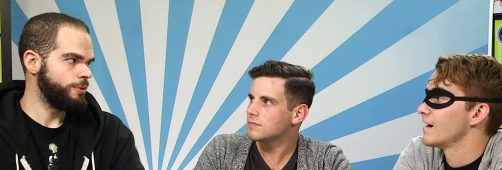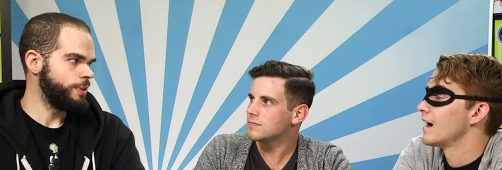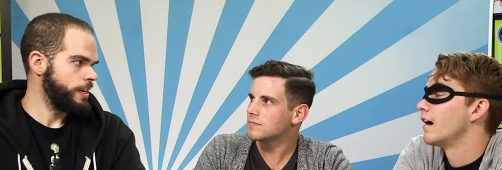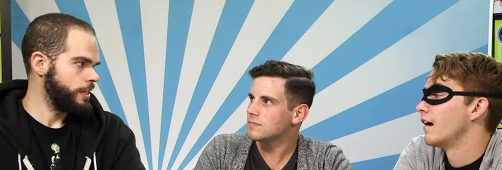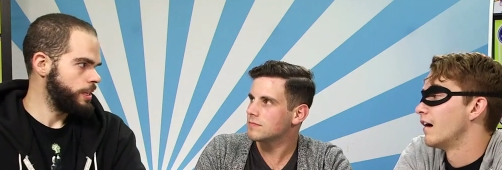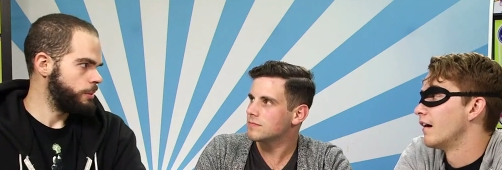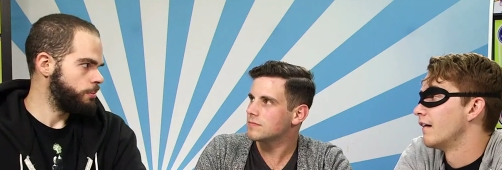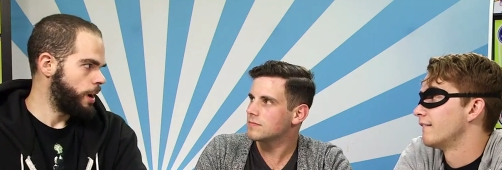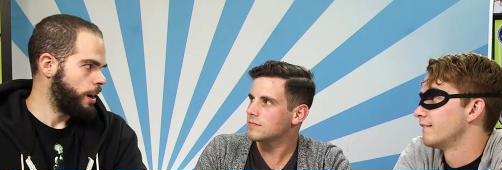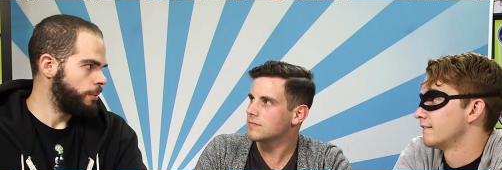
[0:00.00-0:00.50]
Speaker 1: In fact, uh -huh. he
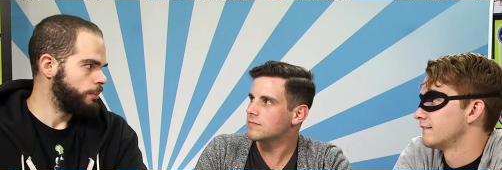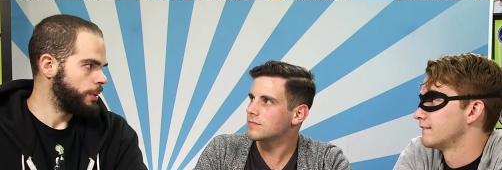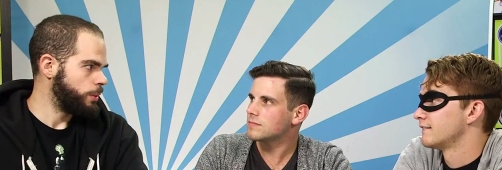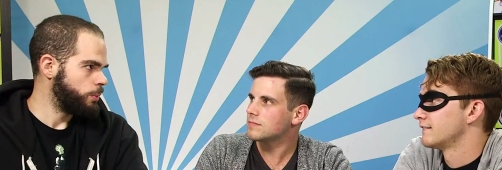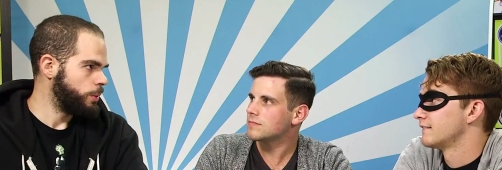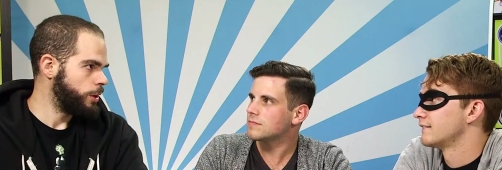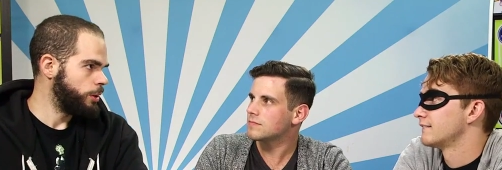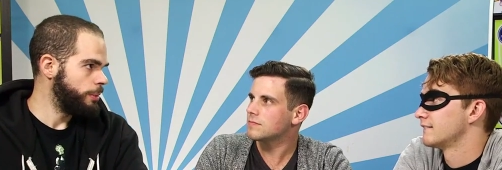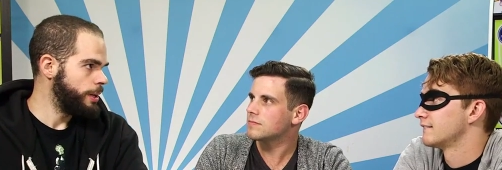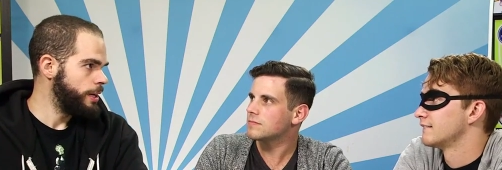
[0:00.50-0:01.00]
uh-huh. probably
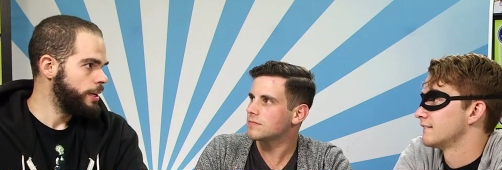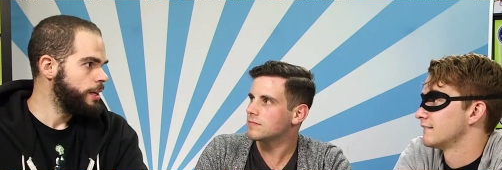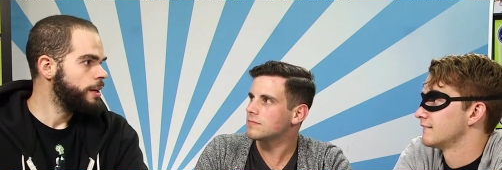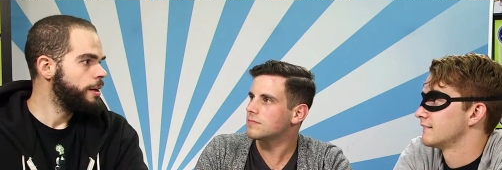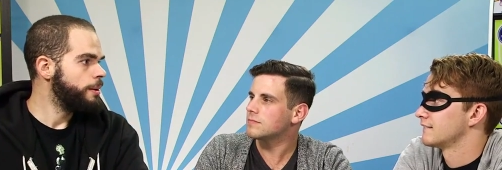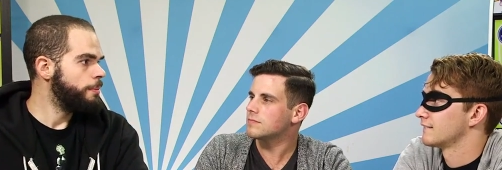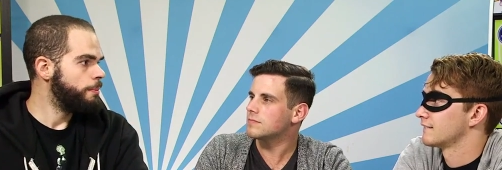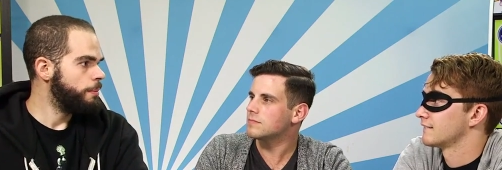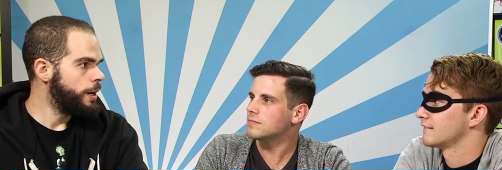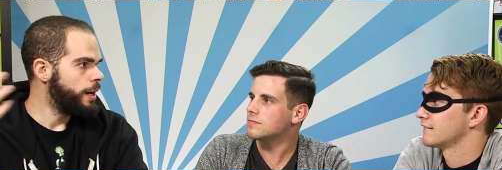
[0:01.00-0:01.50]
will be. Mm
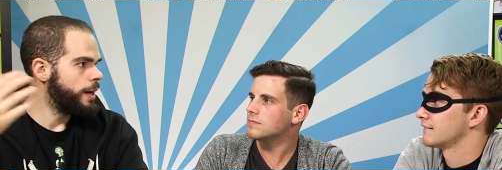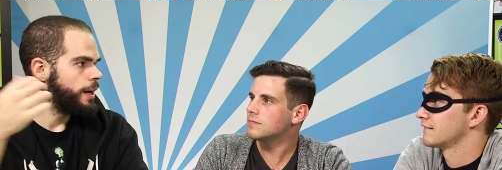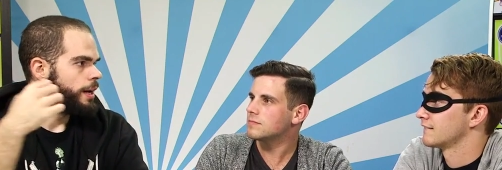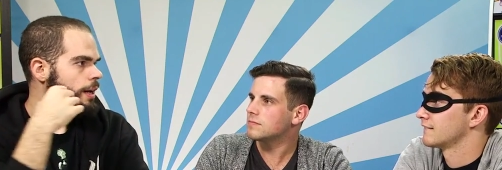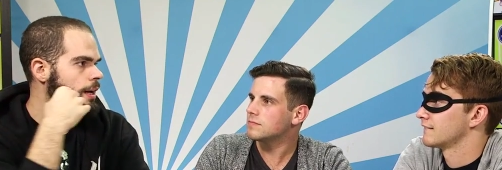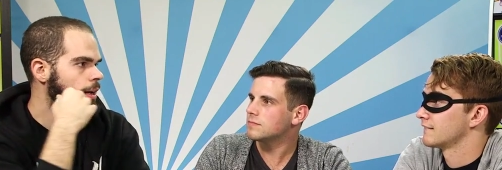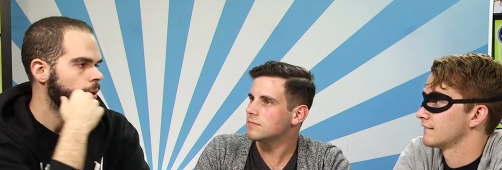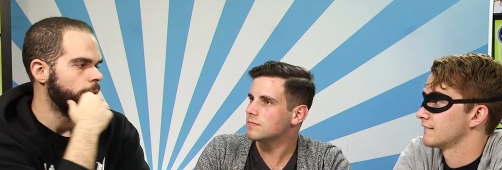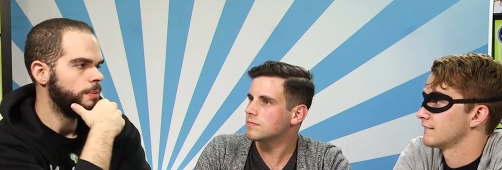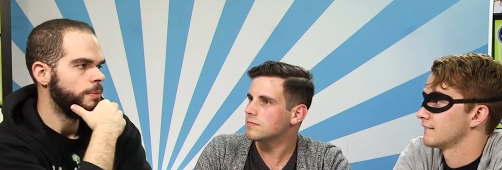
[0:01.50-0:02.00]
-hmm. But
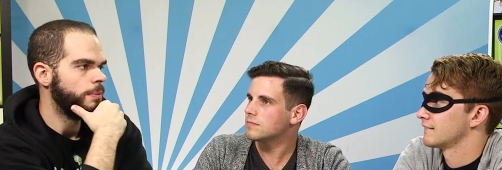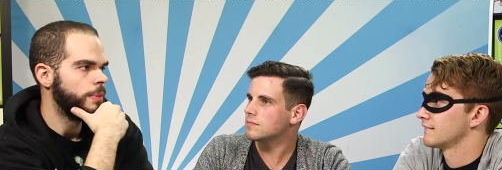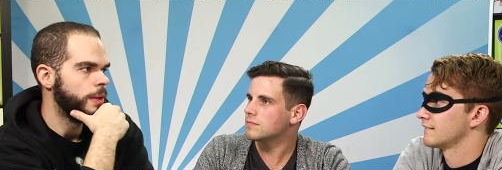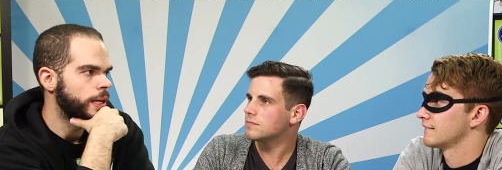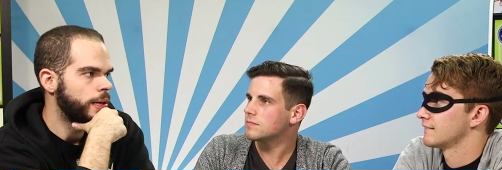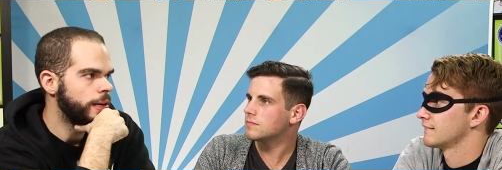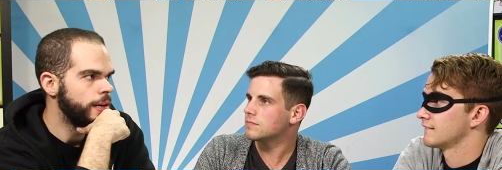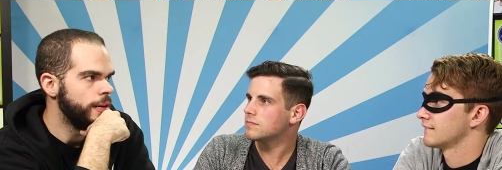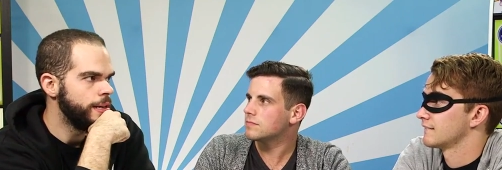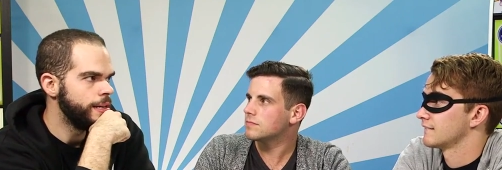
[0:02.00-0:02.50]
um,
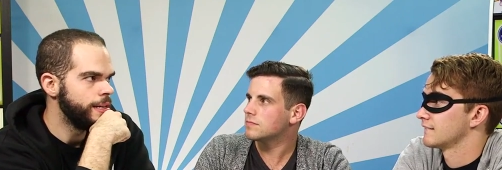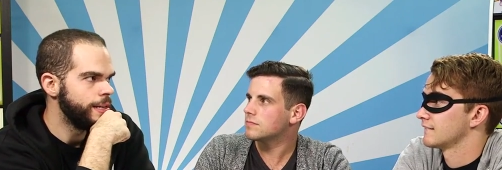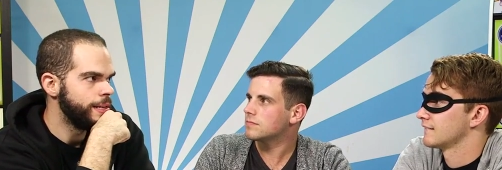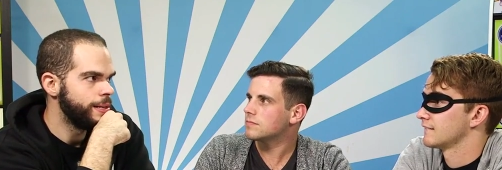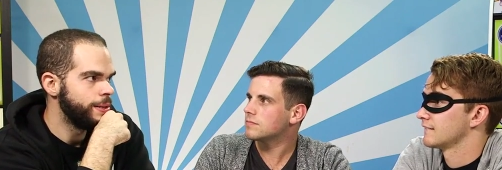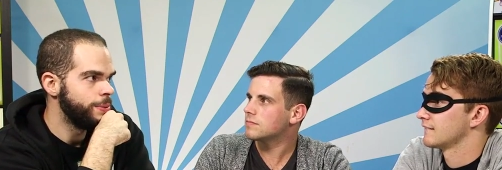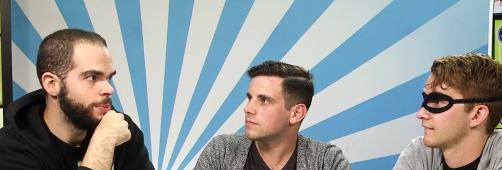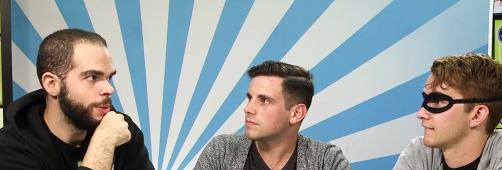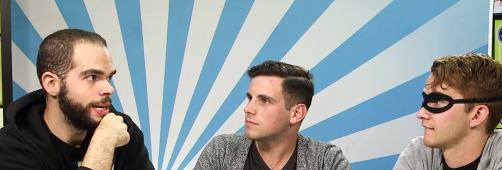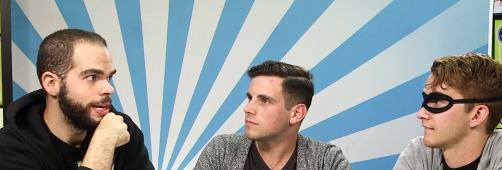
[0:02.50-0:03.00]
uh,
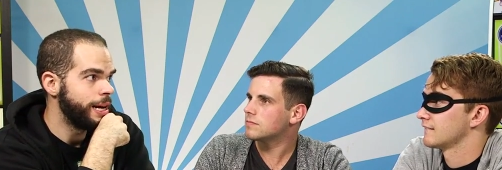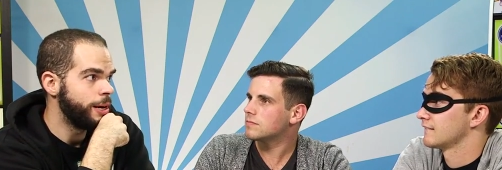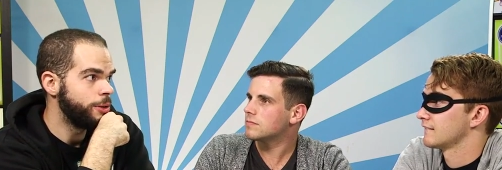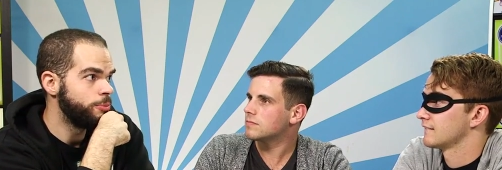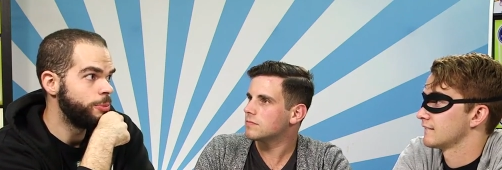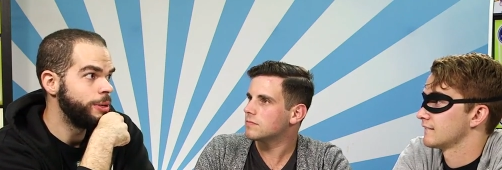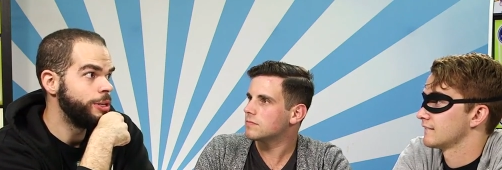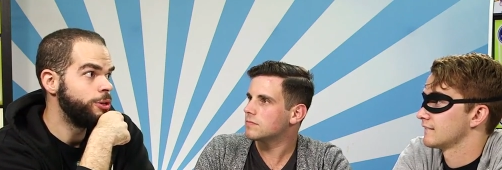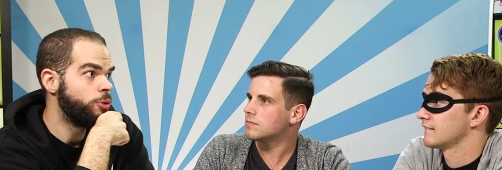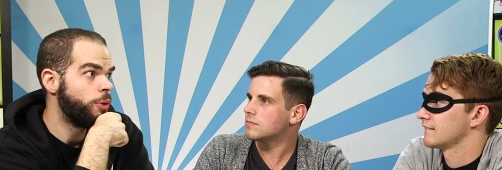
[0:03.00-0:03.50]
he, might not
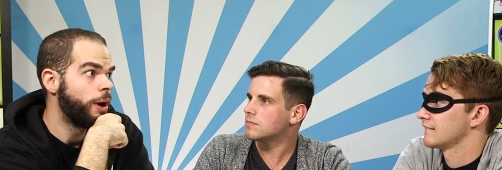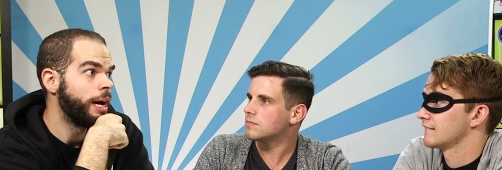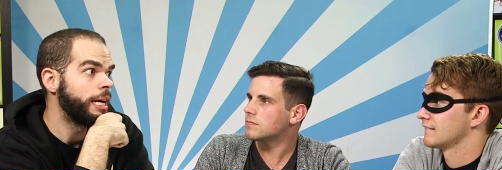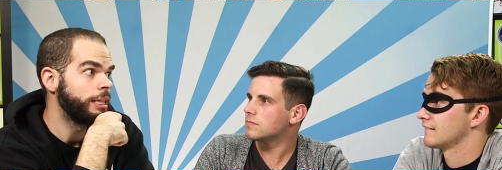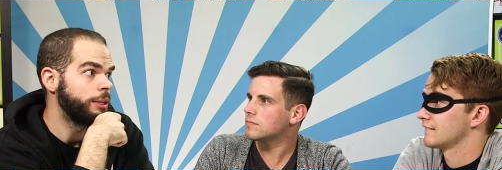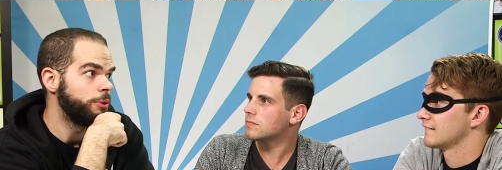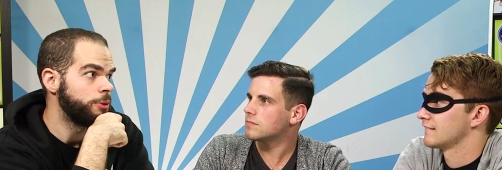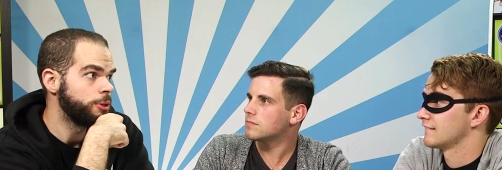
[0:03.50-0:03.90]
be directly